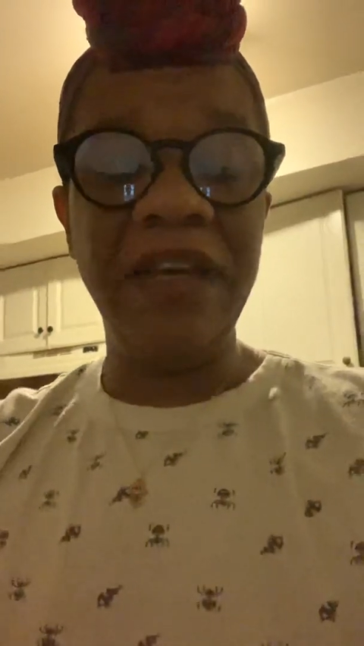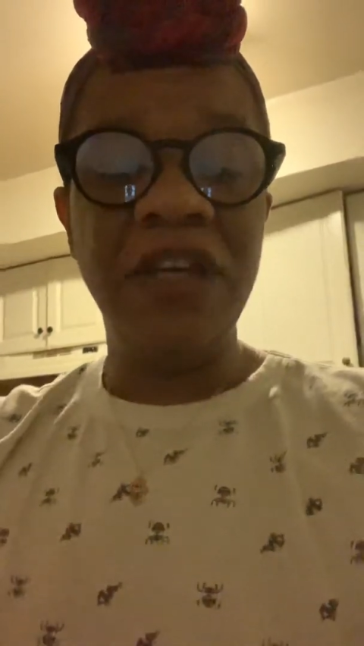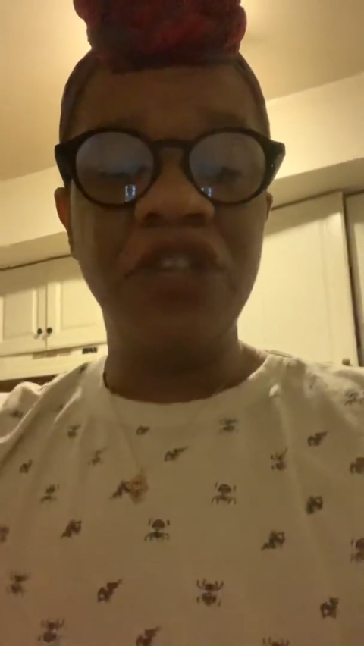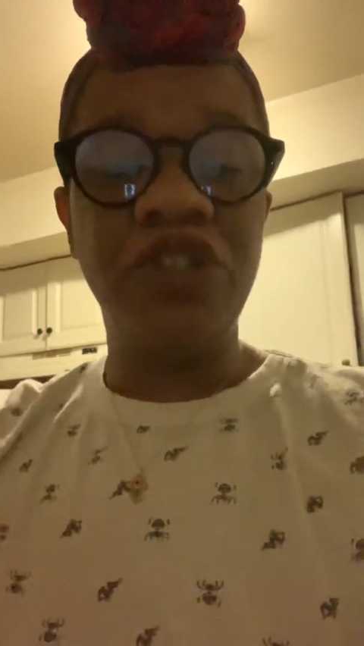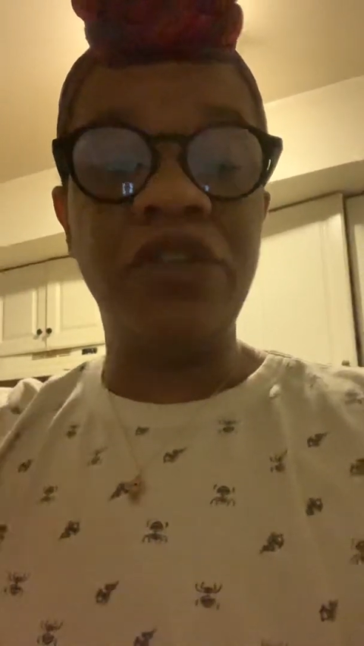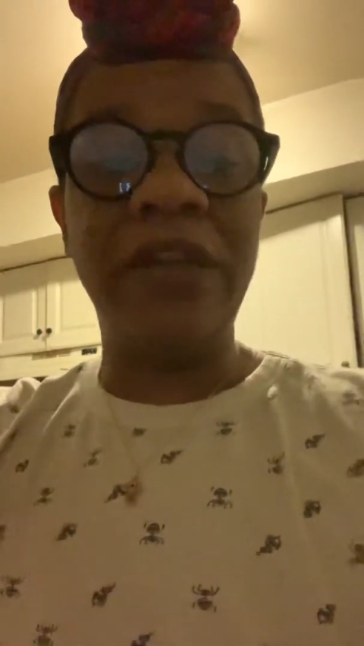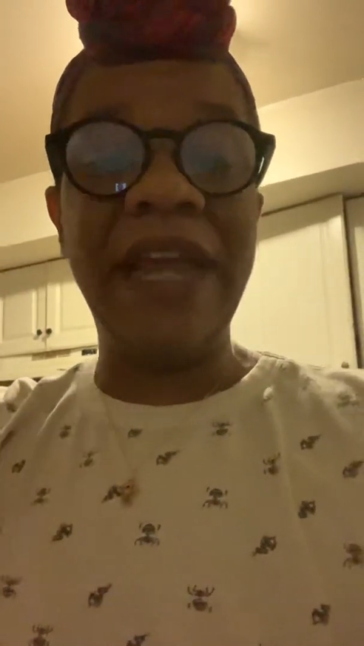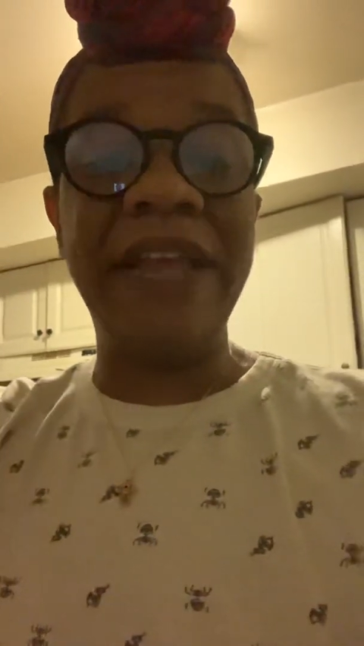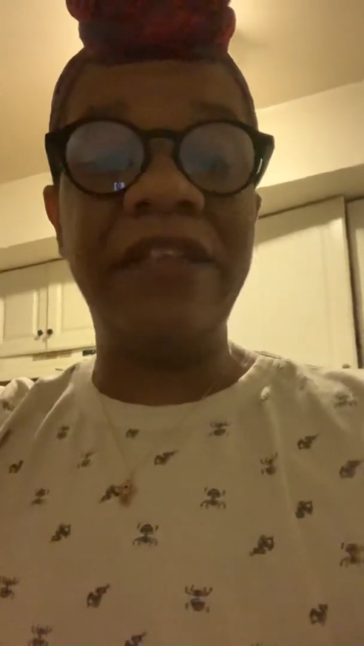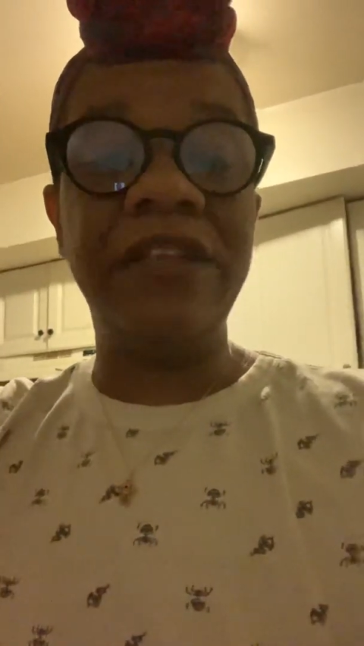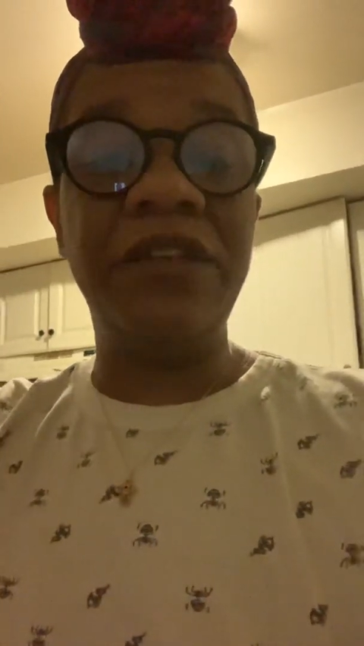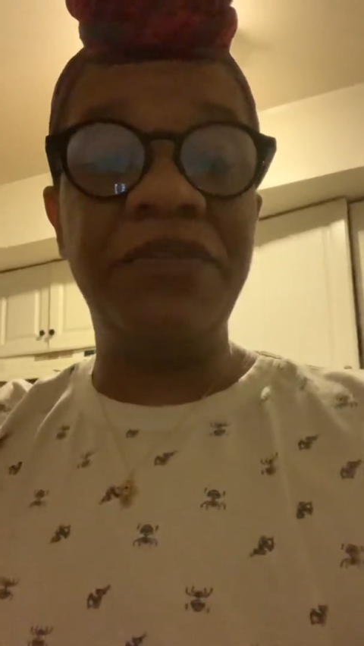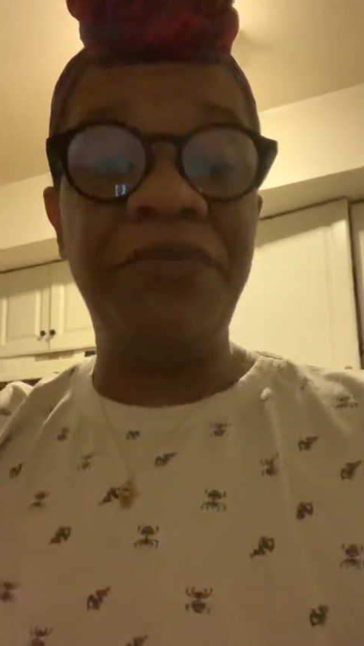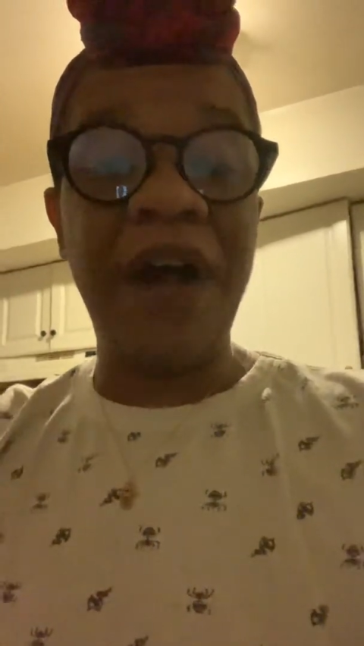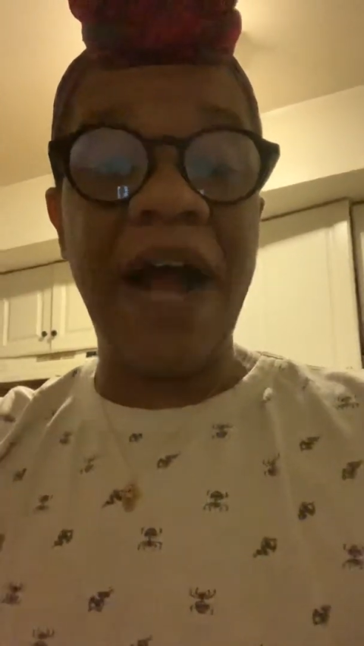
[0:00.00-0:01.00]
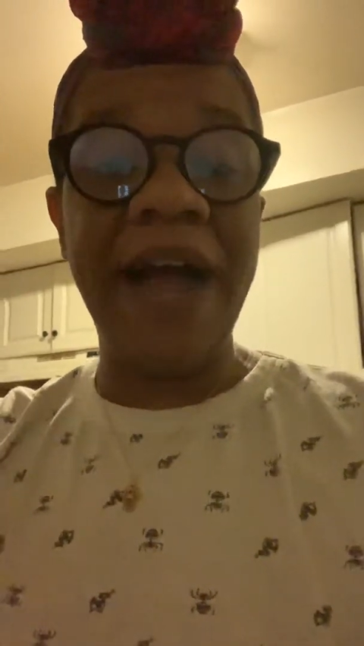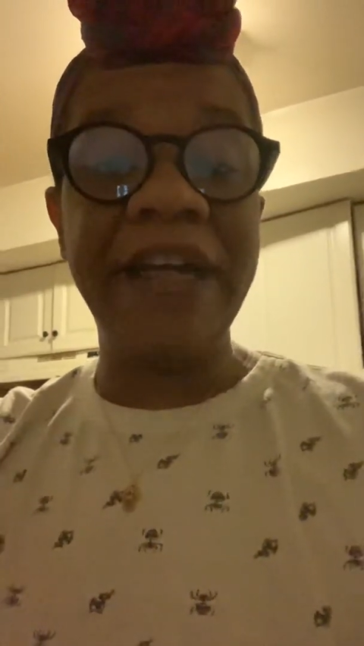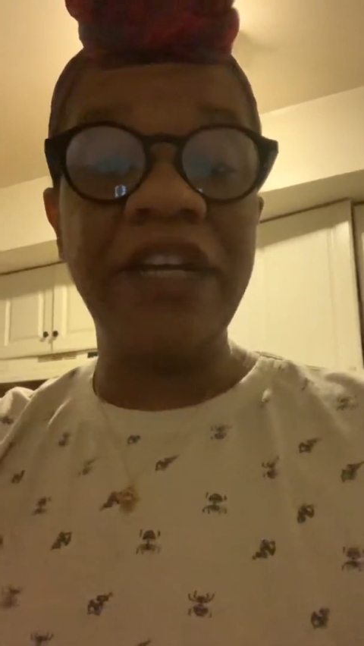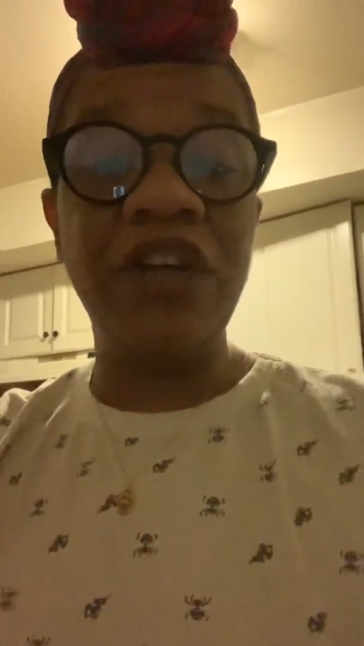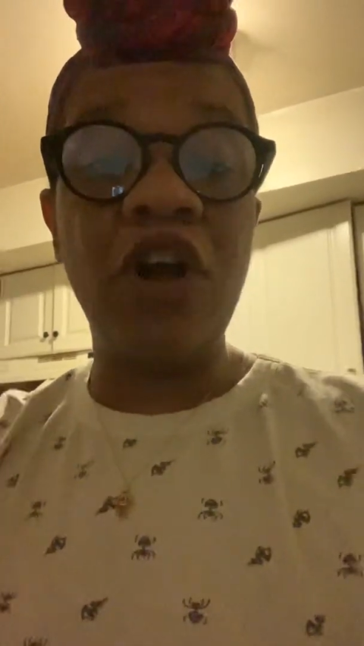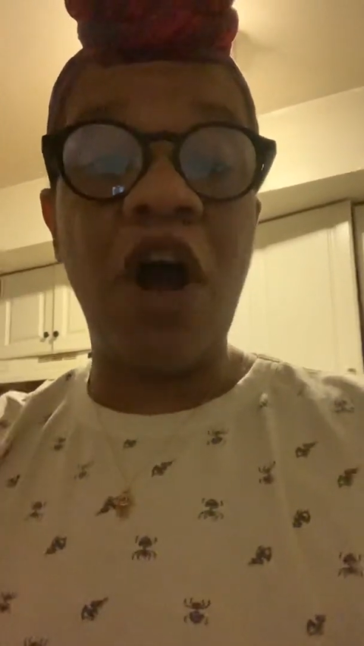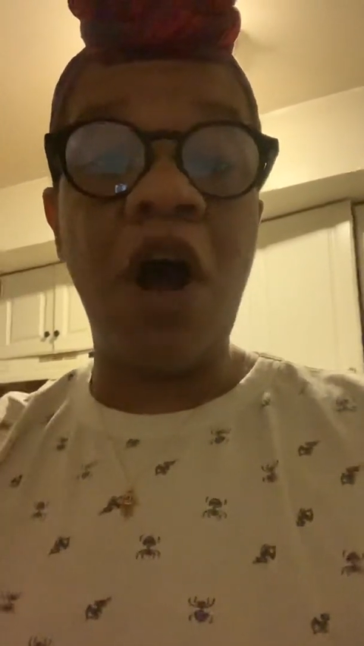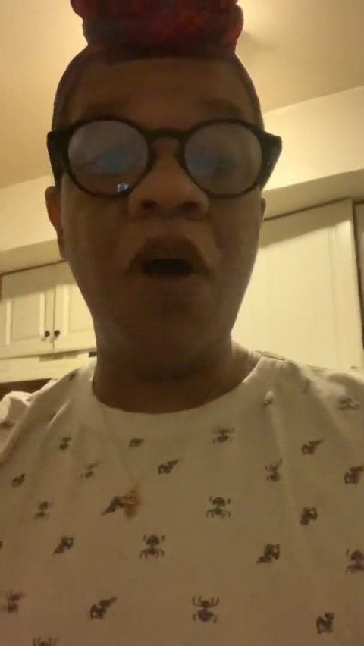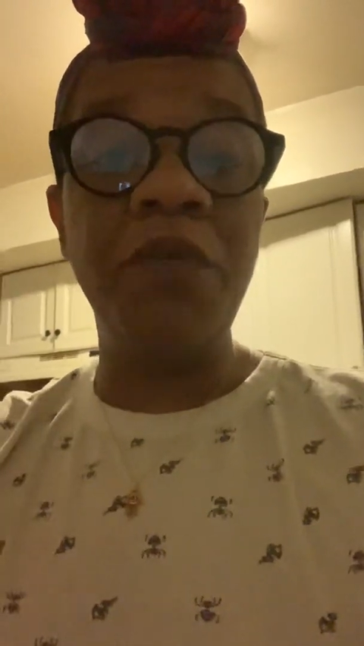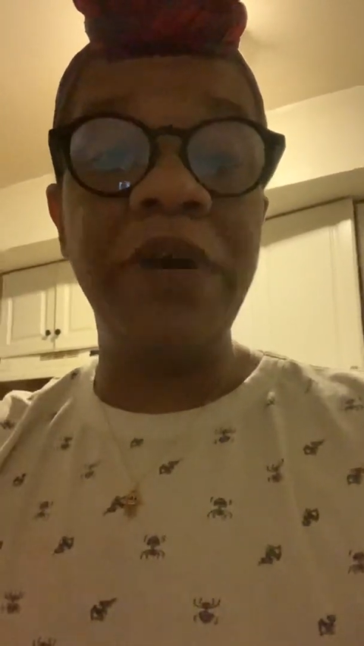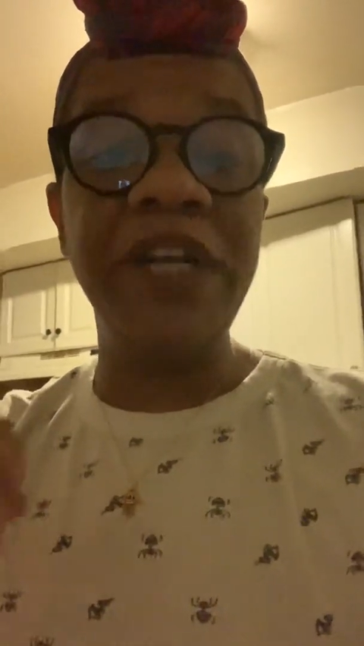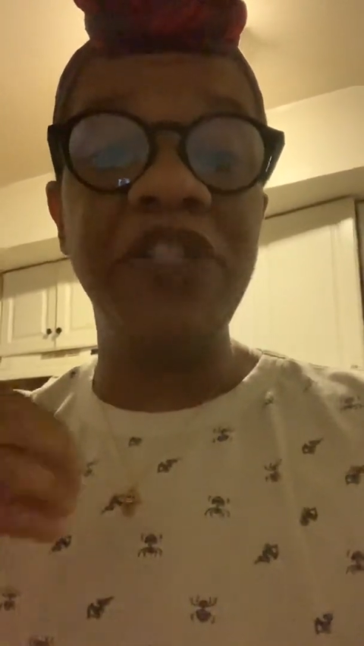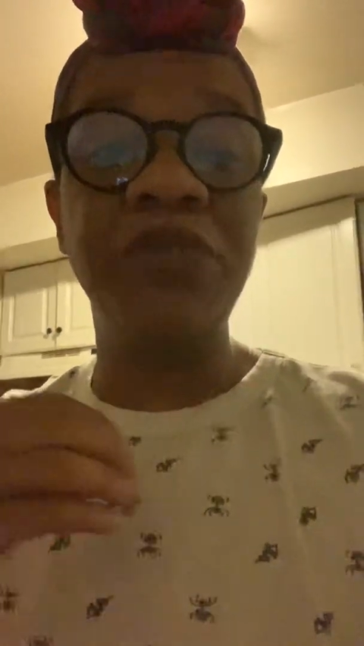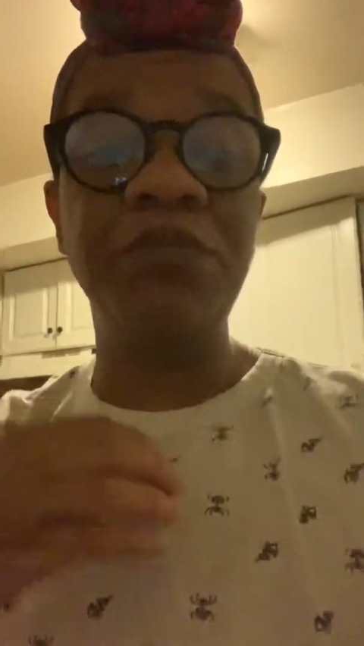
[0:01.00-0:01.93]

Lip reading: so that the divine can always